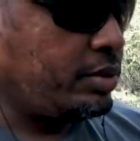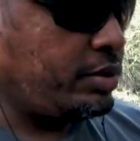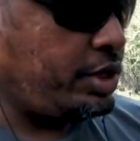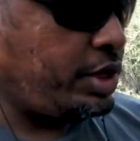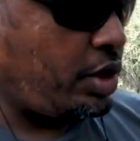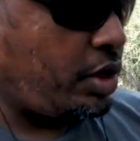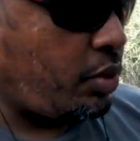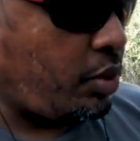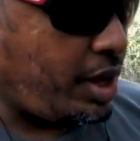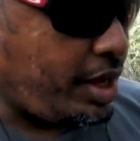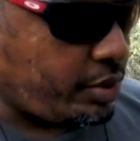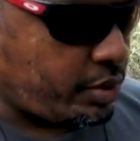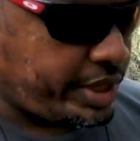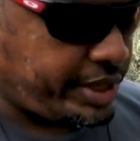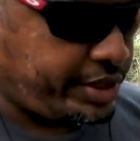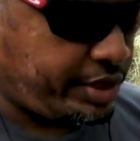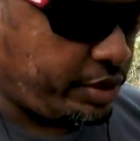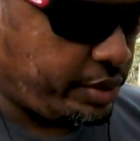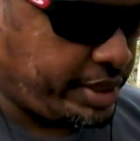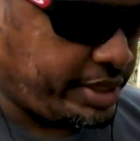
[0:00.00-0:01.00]
while
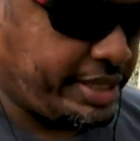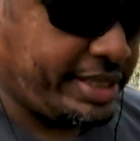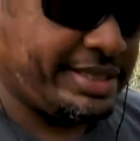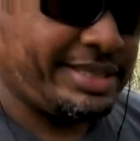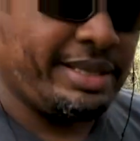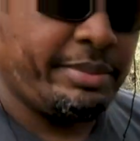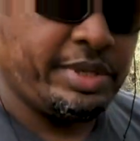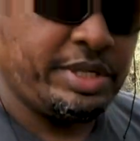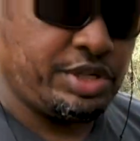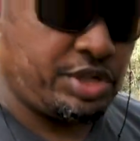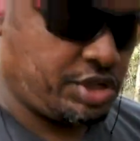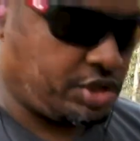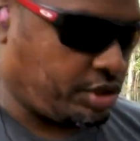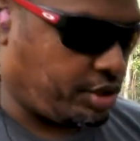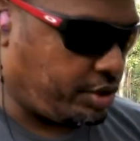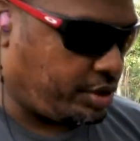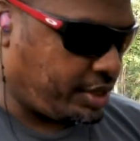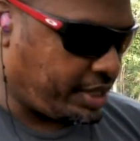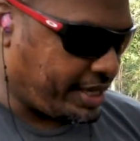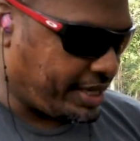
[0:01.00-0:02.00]
we're doing this, let me just
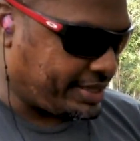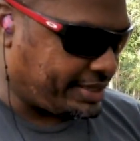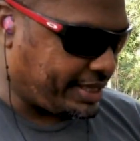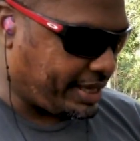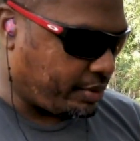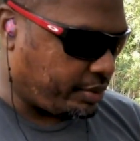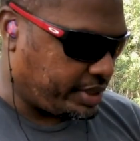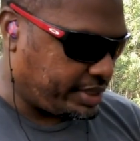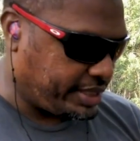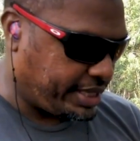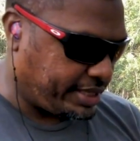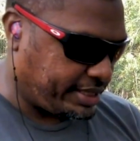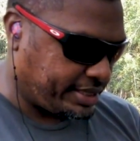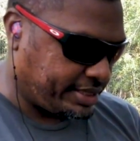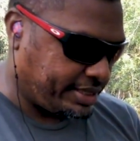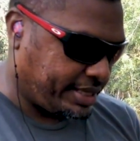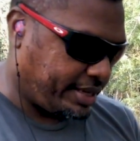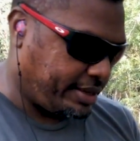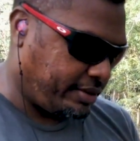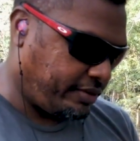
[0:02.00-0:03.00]
show you guys how we take
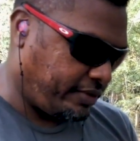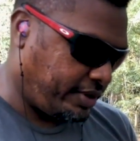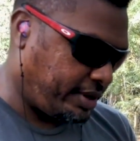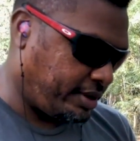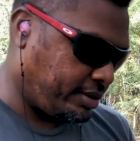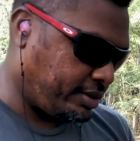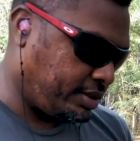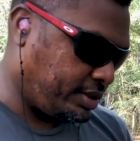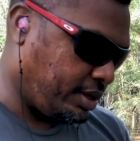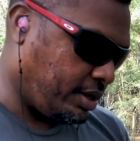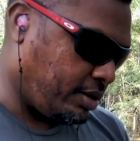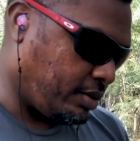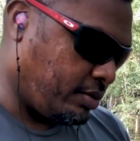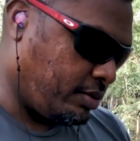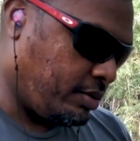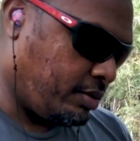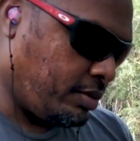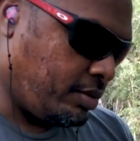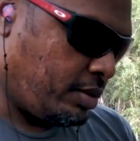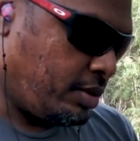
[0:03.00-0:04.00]
this out of here. So,
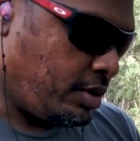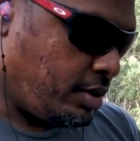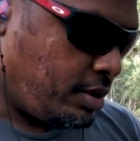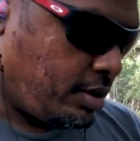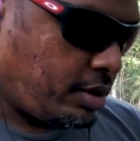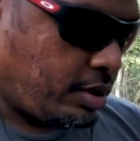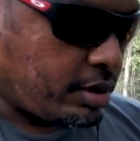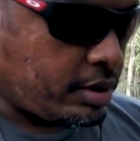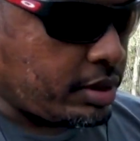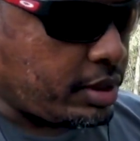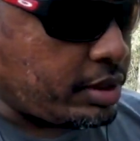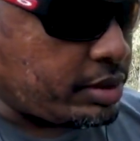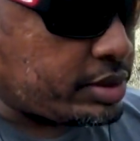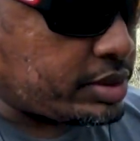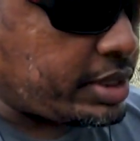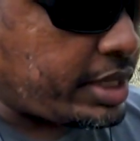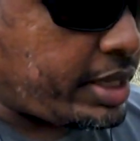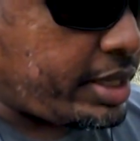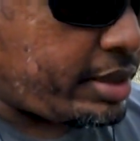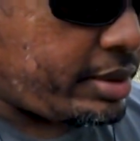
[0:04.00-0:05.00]

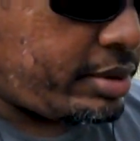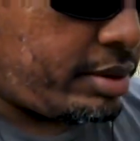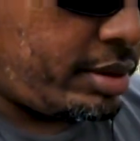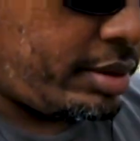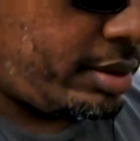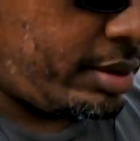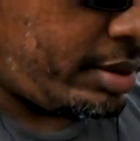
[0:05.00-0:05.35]
close down